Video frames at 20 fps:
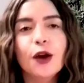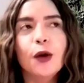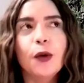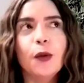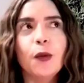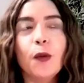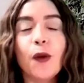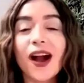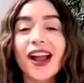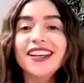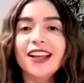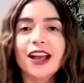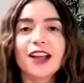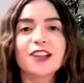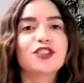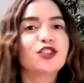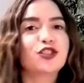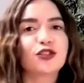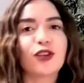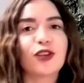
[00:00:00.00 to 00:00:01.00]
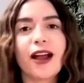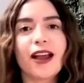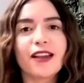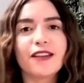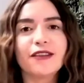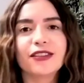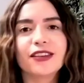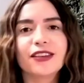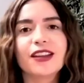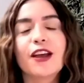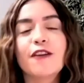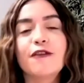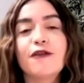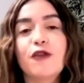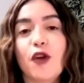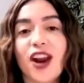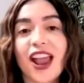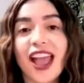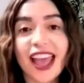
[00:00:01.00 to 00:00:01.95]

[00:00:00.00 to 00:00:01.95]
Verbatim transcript: why not strive for